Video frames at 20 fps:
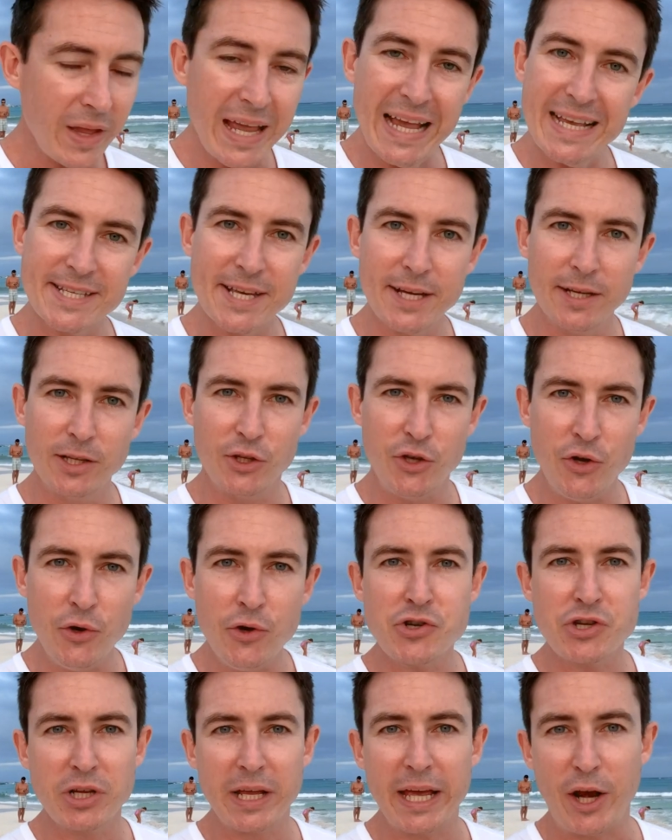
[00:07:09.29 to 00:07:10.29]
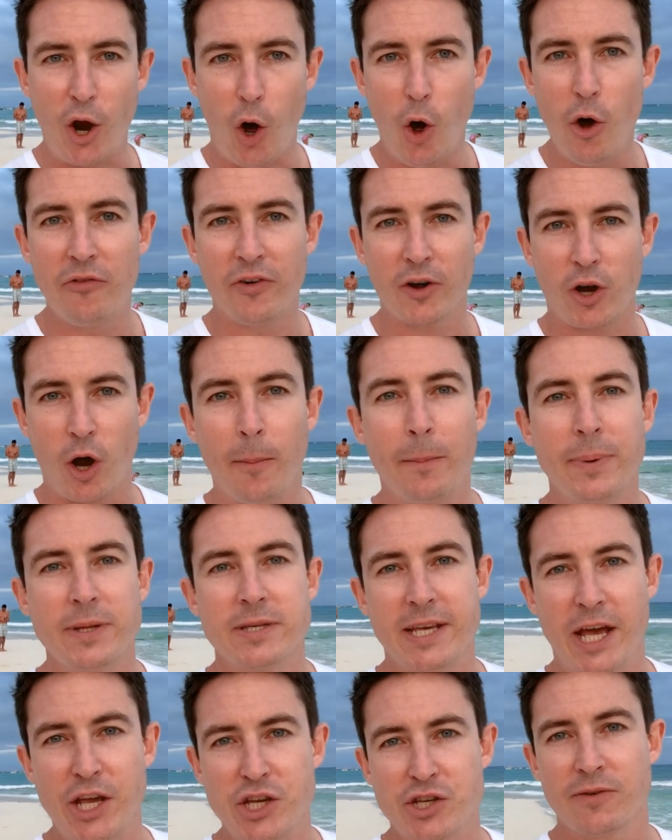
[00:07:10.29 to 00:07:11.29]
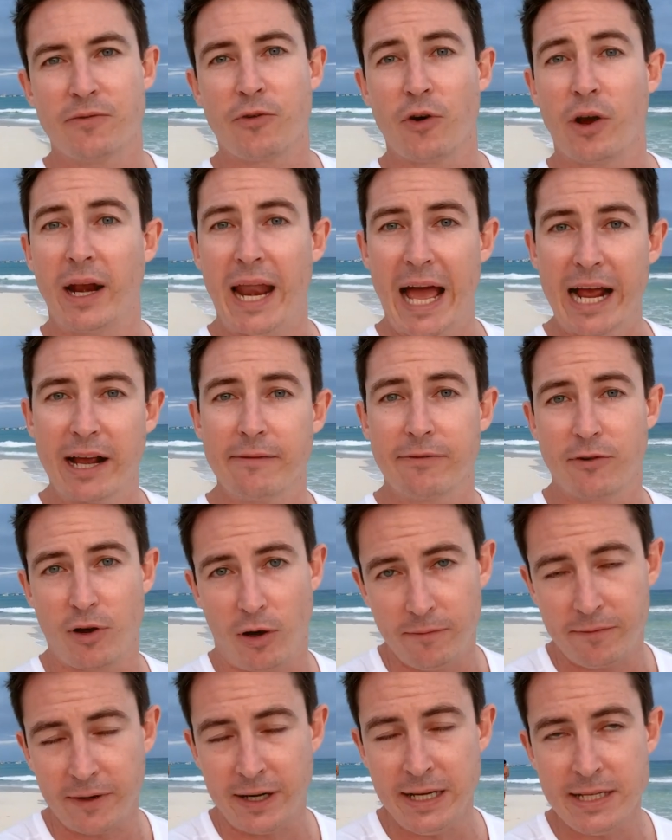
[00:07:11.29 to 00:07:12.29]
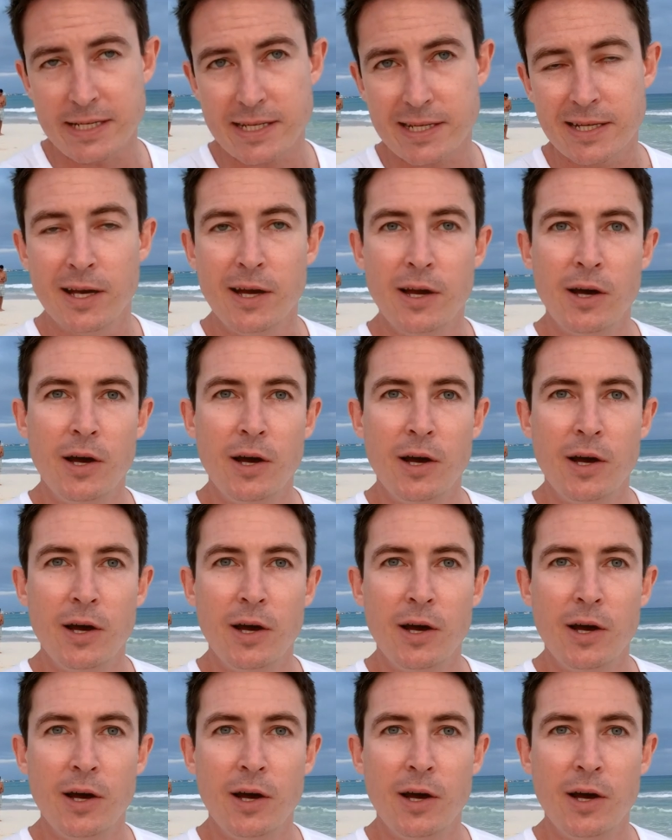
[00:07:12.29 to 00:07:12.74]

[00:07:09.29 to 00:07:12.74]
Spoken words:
is usually an overcompensation for a lack of confidence,